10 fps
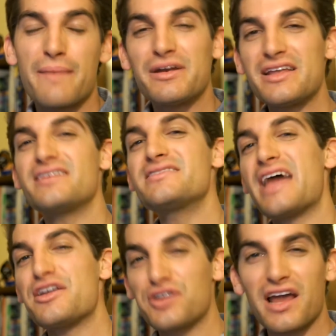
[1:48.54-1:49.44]
But is
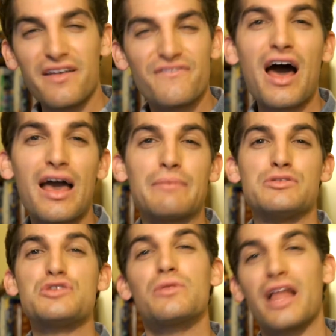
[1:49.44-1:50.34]
that your kind of vibe?
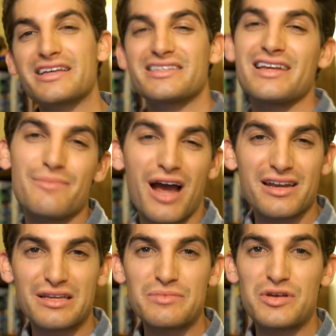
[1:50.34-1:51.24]
Do you like sitting behind
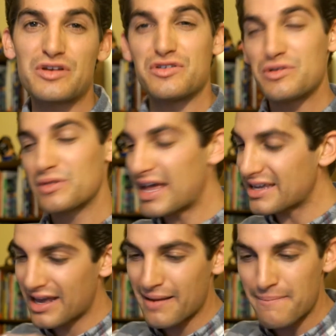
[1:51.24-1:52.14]
a computer? Do you
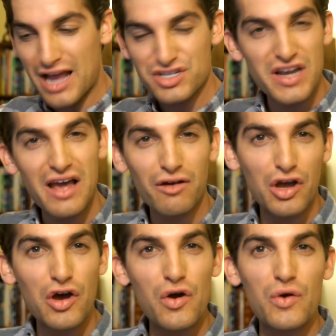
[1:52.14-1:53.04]
like kind of mashing out
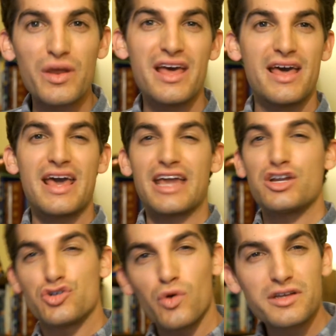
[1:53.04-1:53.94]
code and
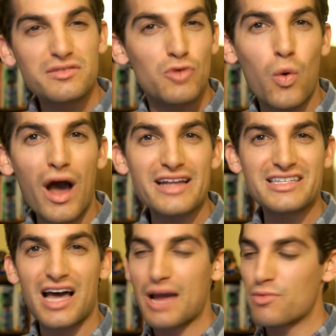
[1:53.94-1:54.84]
enjoy some quiet
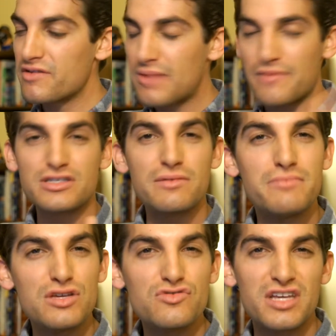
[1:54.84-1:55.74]
time or maybe some
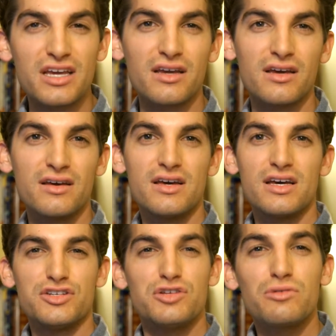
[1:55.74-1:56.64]
music?
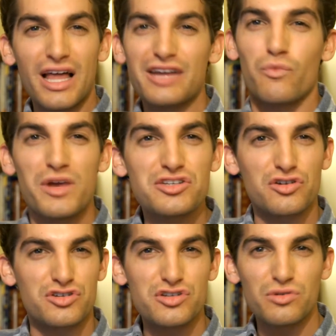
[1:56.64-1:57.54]
Do you like
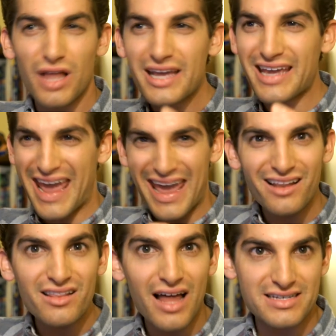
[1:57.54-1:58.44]
research? Do you like
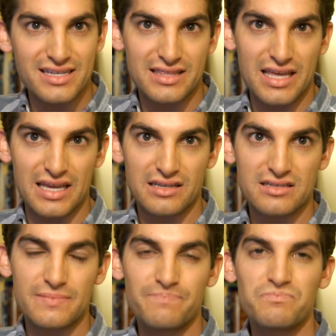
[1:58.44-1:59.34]
analyzing
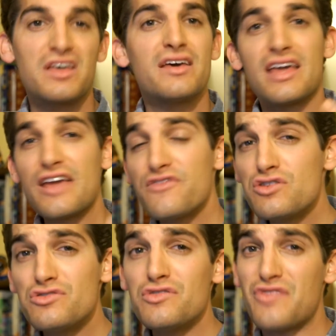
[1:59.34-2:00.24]
things? If
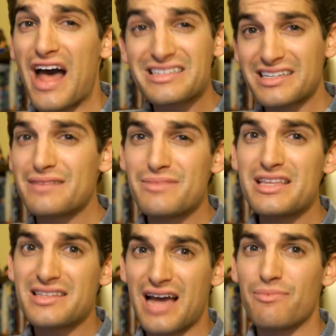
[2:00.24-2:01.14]
you do, that's going to be
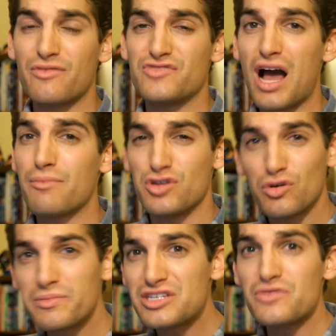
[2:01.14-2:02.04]
the type of job
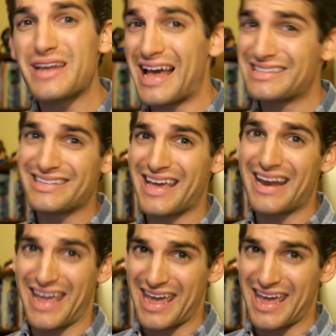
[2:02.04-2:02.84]
you'll be doing as a data